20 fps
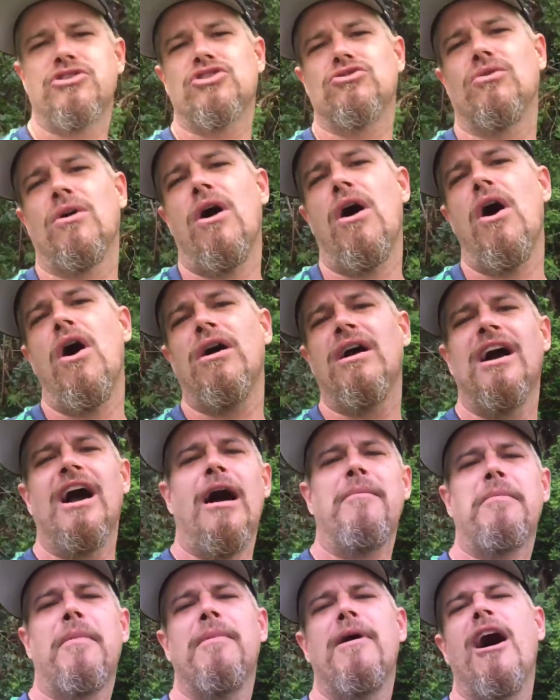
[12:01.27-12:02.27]
I'm strong,
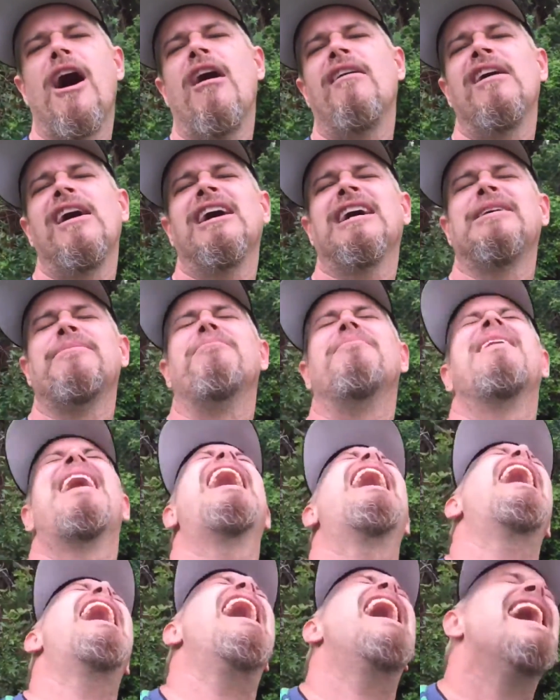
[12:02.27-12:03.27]
I'm a fucking
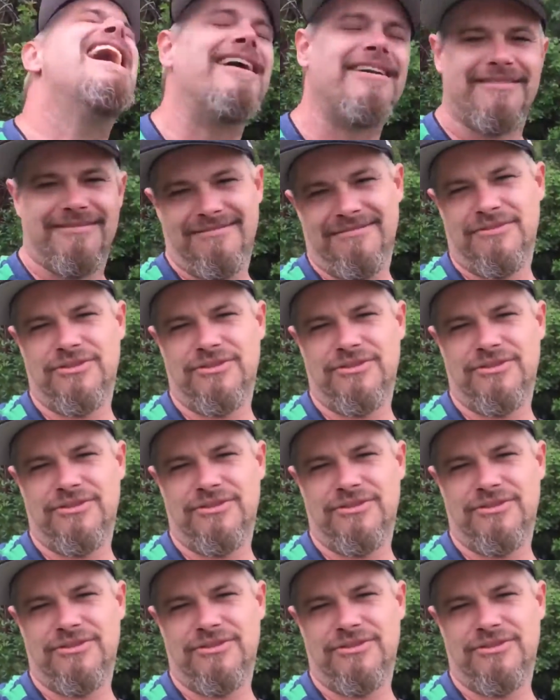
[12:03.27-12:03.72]
man.